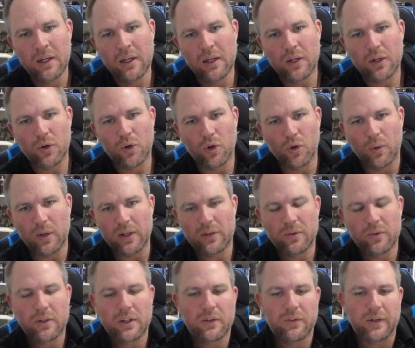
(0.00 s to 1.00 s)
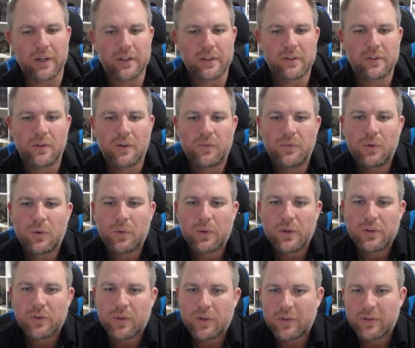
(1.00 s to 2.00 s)
you're always looking around yourself, you're
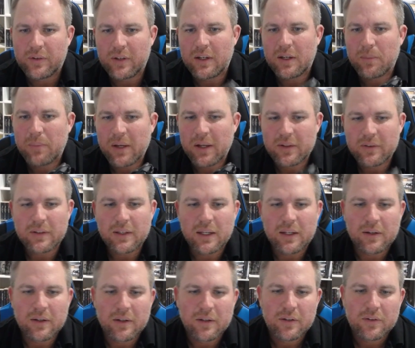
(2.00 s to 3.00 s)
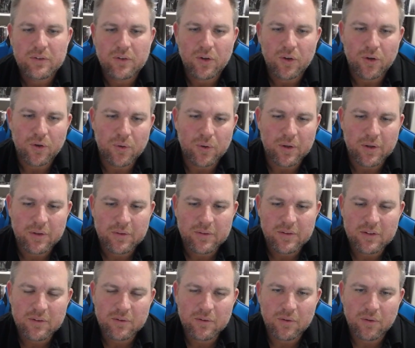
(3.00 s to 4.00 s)
always trying to center your mouse again. So
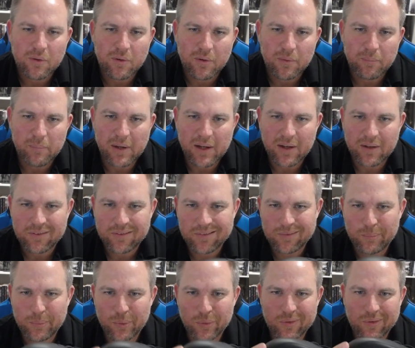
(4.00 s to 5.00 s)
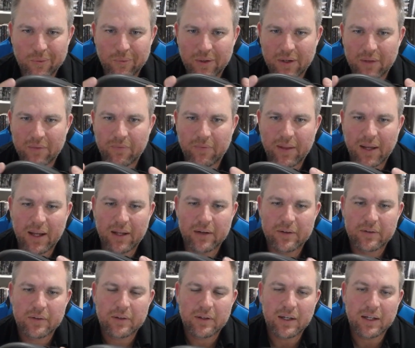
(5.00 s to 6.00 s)
this mouse is built around
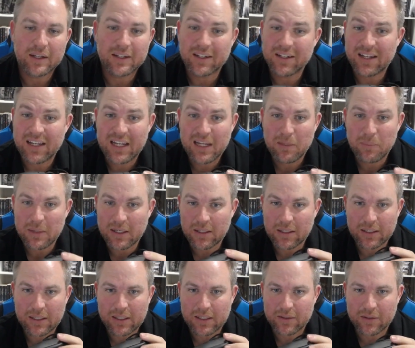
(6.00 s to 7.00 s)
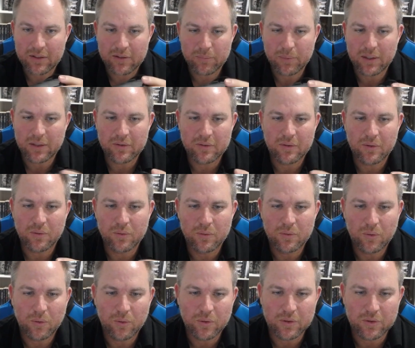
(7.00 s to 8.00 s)
that. You can hear me clicking these buttons at
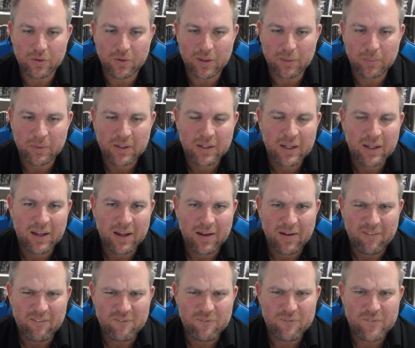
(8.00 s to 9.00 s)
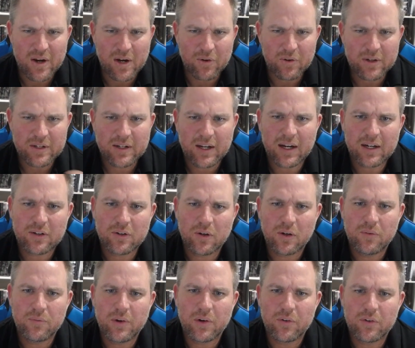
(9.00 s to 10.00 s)
all the time. Very
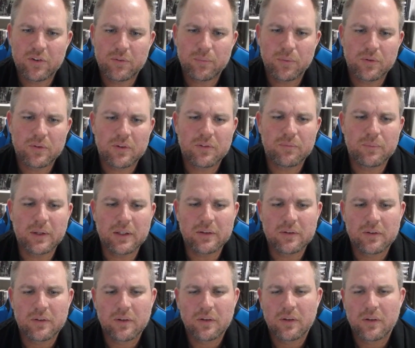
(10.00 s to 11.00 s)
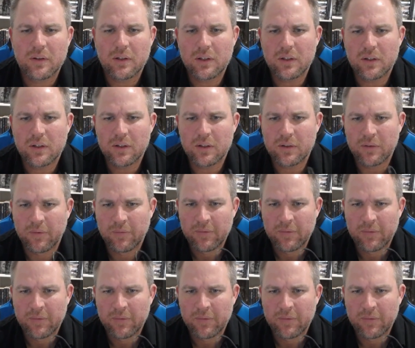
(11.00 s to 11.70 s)
tactile, very responsive buttons that you can